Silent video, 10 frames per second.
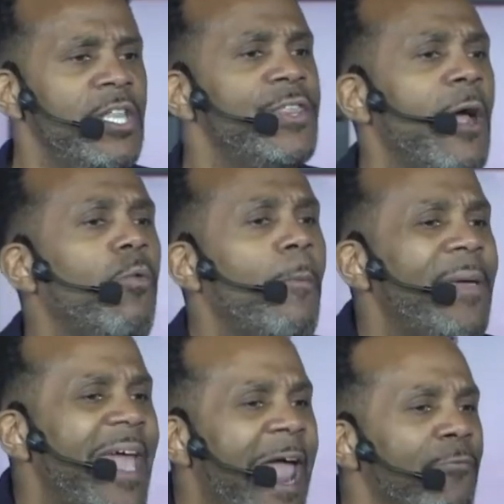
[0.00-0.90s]
there will
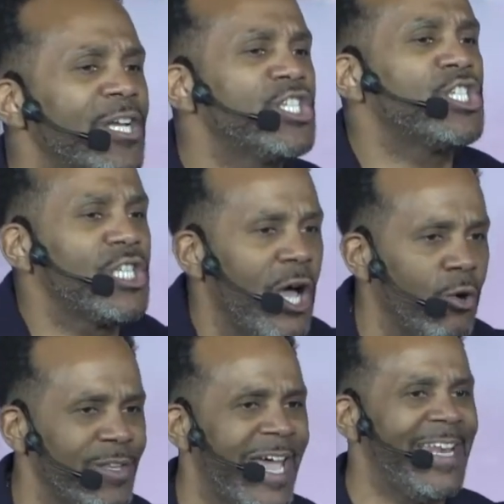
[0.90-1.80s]
be a
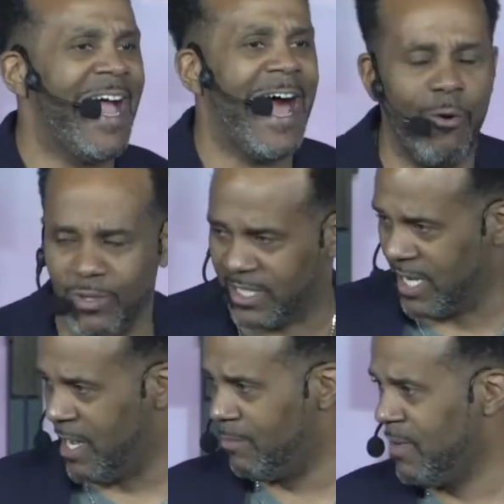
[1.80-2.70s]
result, an
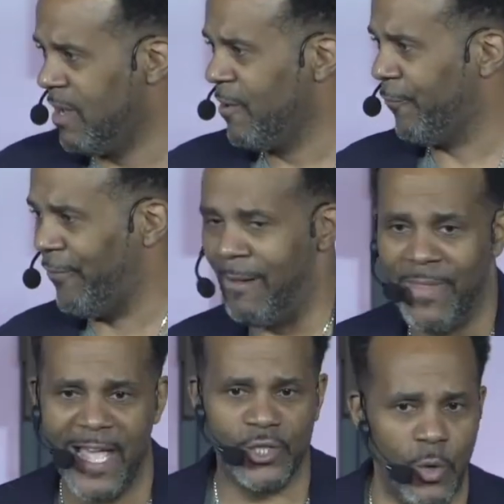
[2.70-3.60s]
outcome from that.